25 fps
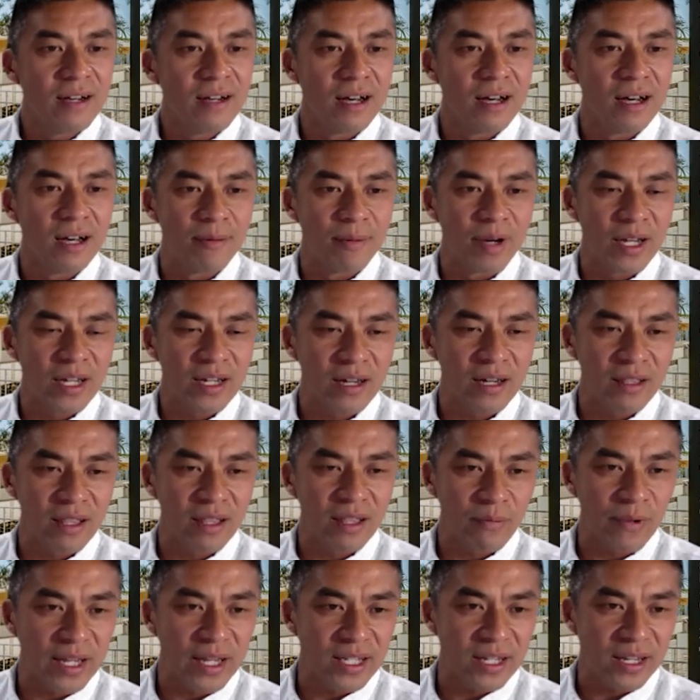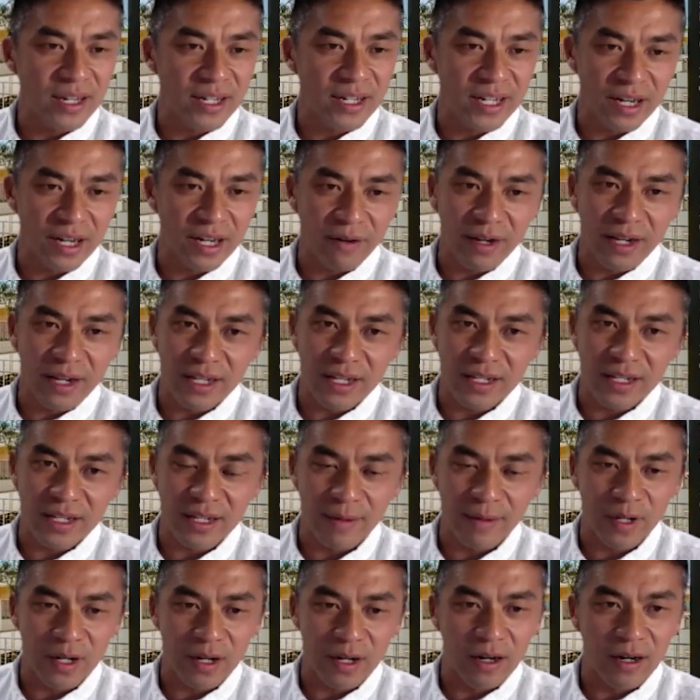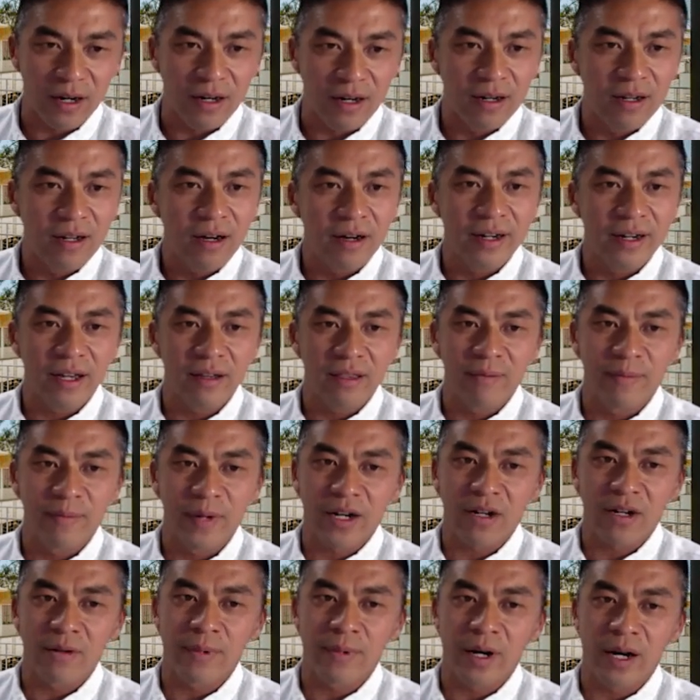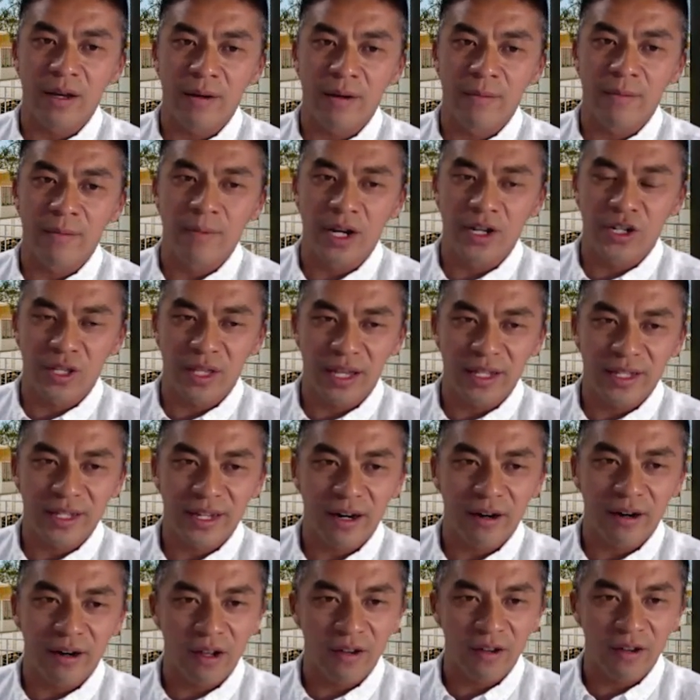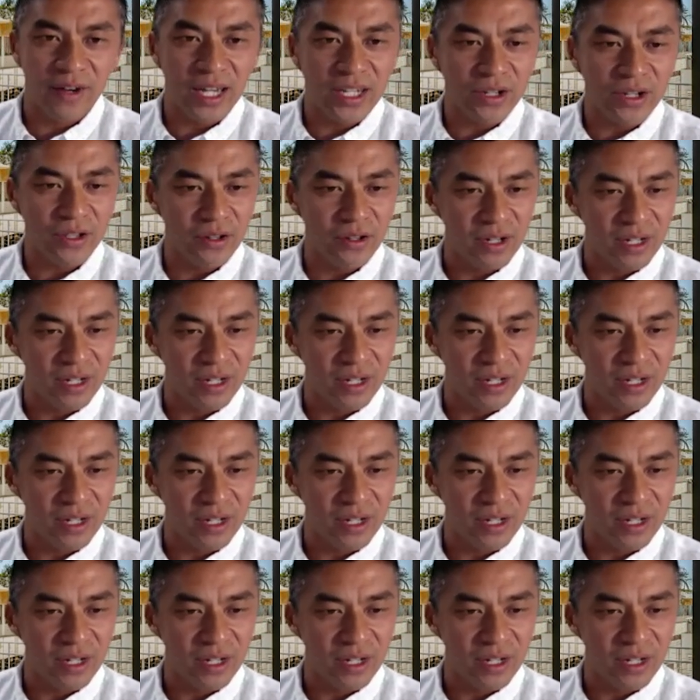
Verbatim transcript: uh, my colleague Reza Gadiri's seminar on how the microbiome modulates cardiovascular